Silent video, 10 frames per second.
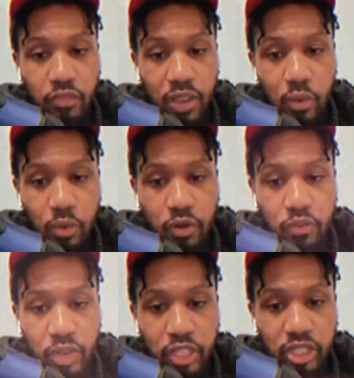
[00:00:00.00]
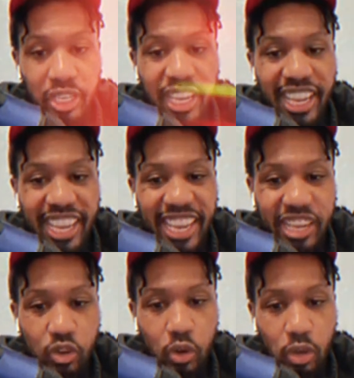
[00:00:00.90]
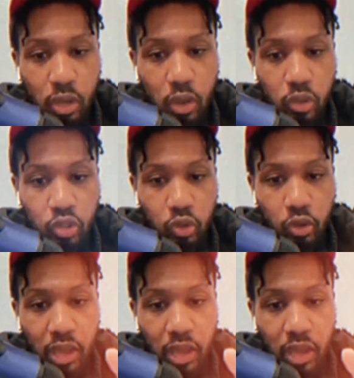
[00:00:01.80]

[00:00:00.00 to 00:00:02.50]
of that renovation in your loan. So you